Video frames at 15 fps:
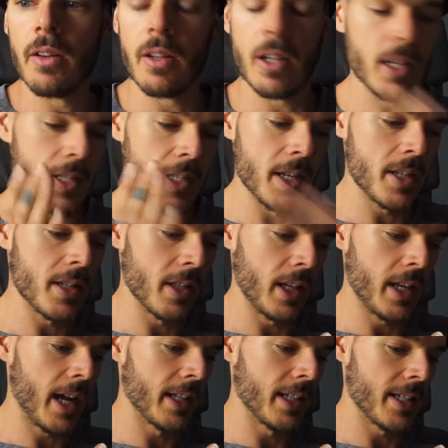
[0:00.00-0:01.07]

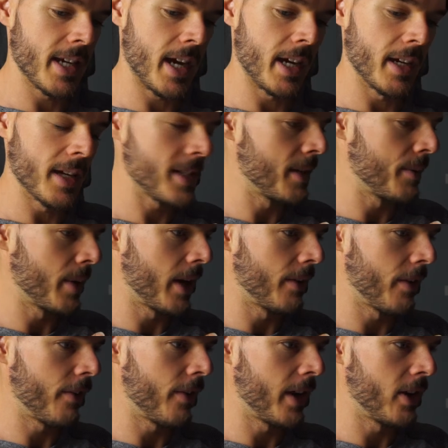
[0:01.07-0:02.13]
consistently nailing targets and
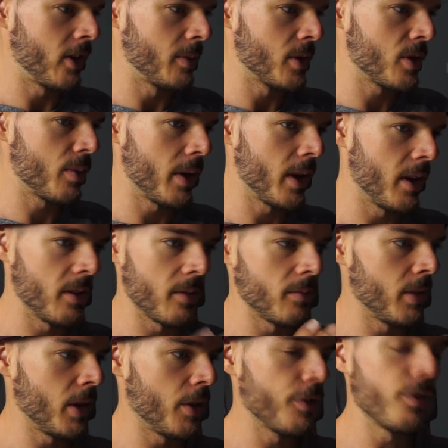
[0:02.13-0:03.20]
whatever for anywhere between,
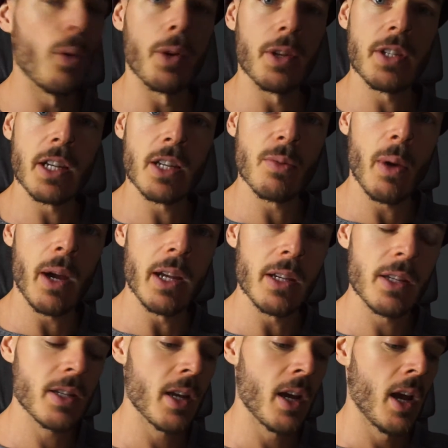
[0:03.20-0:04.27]
4 to 6
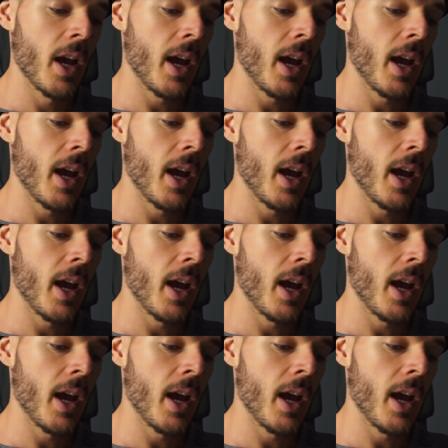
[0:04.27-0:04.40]
weeks,